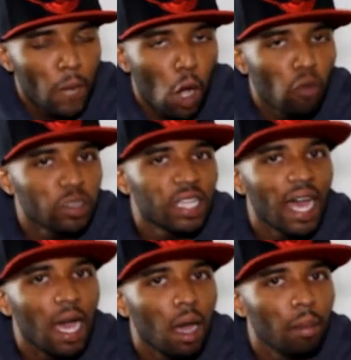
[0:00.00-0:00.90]
over
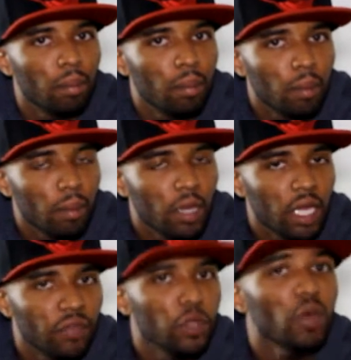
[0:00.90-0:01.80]
time,
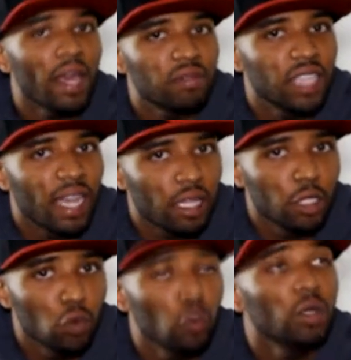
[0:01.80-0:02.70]
if you have talent,
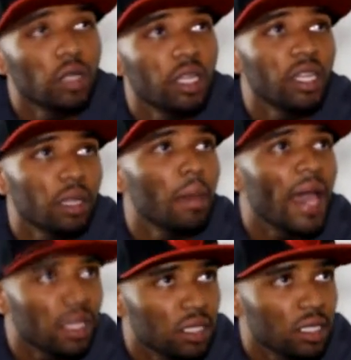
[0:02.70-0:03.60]
you will get in the
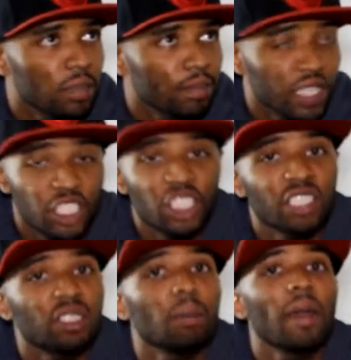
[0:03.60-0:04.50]
magazine. It's
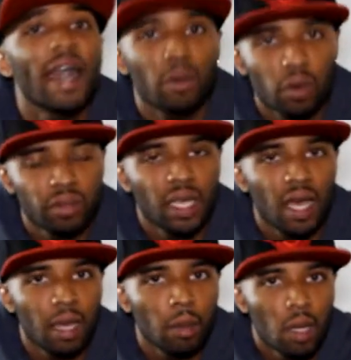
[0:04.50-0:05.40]
just a matter of
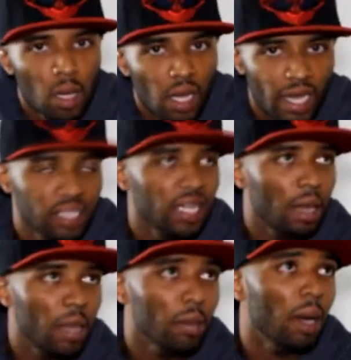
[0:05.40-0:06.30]
time. Like I said, I
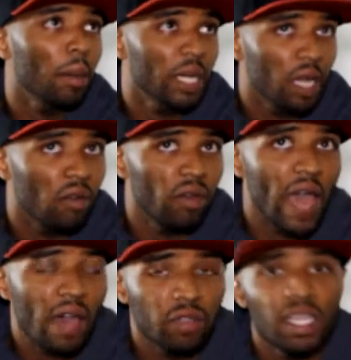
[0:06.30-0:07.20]
make my money off of
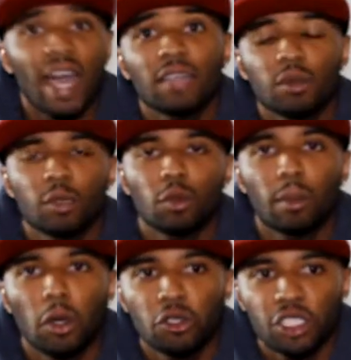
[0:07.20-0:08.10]
advertising and
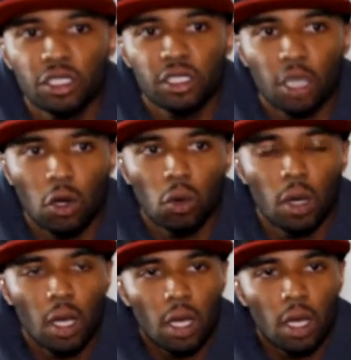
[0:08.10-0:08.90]
promotion. So